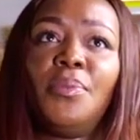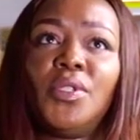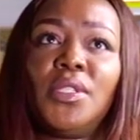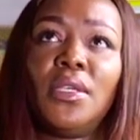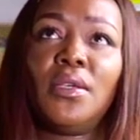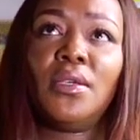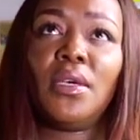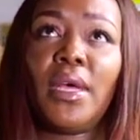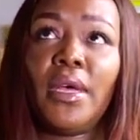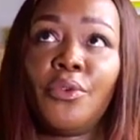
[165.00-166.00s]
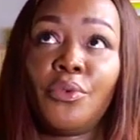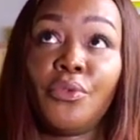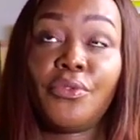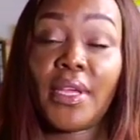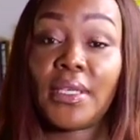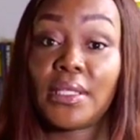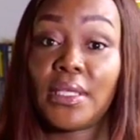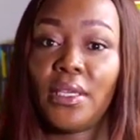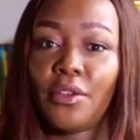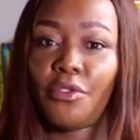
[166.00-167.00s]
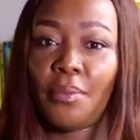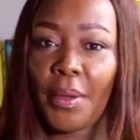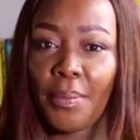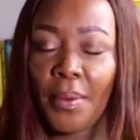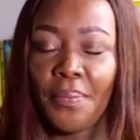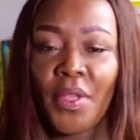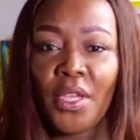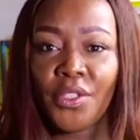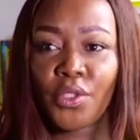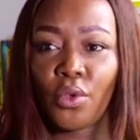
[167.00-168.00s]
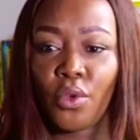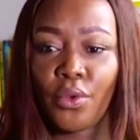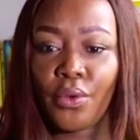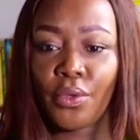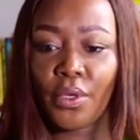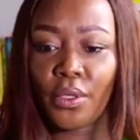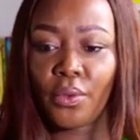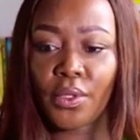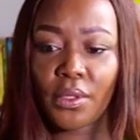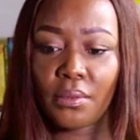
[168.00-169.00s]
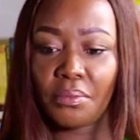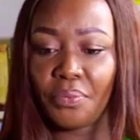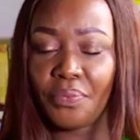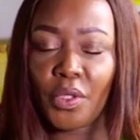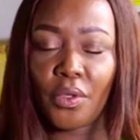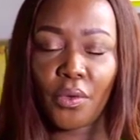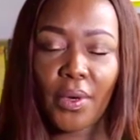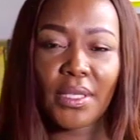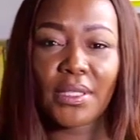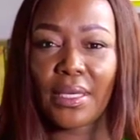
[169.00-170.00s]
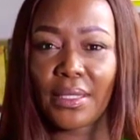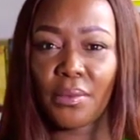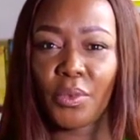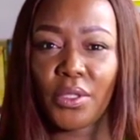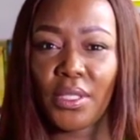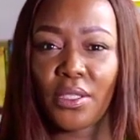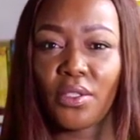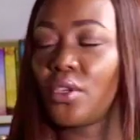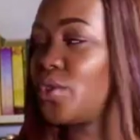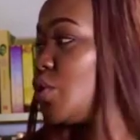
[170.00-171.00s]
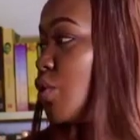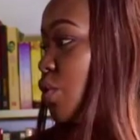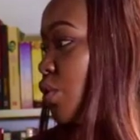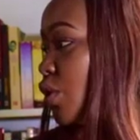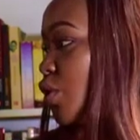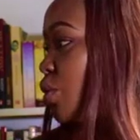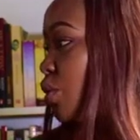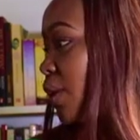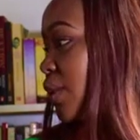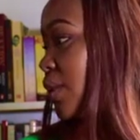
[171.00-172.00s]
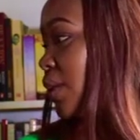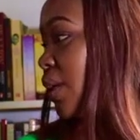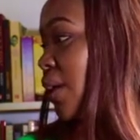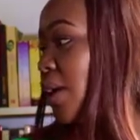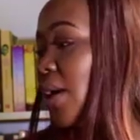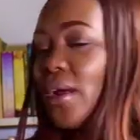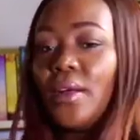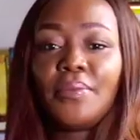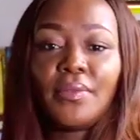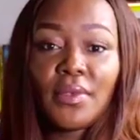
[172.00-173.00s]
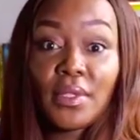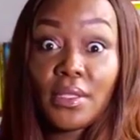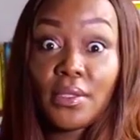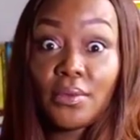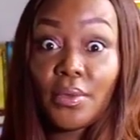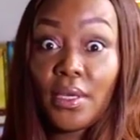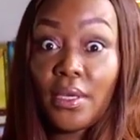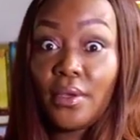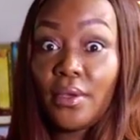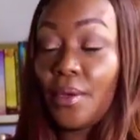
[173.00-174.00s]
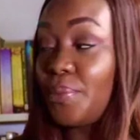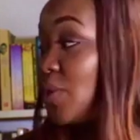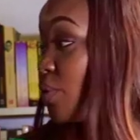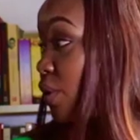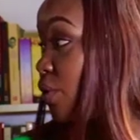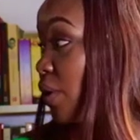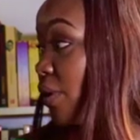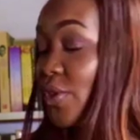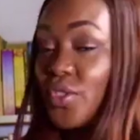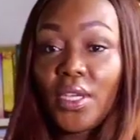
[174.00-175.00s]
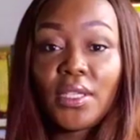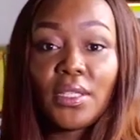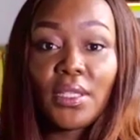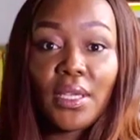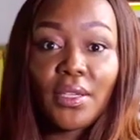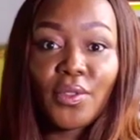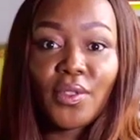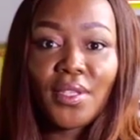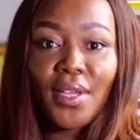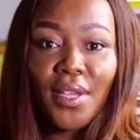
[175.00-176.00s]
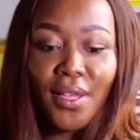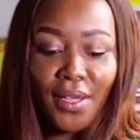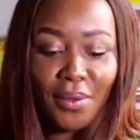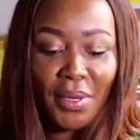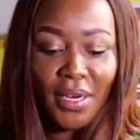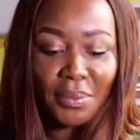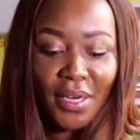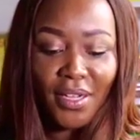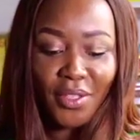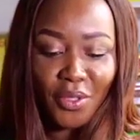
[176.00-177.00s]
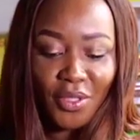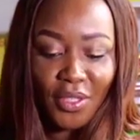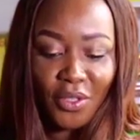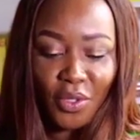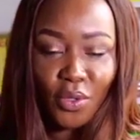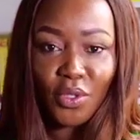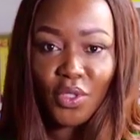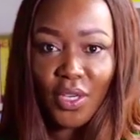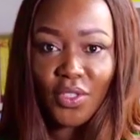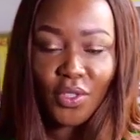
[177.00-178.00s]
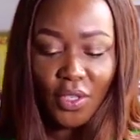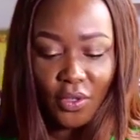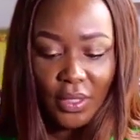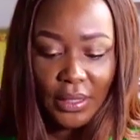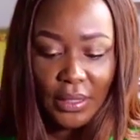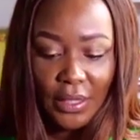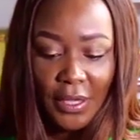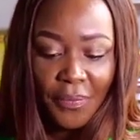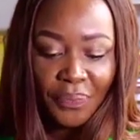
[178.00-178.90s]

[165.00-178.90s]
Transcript: putting a roof and a ceiling for my mom. So it was, quite a sizable debt. Not too crazy. That's what happens when you have a child in the house. But I'll continue. So restructuring your debt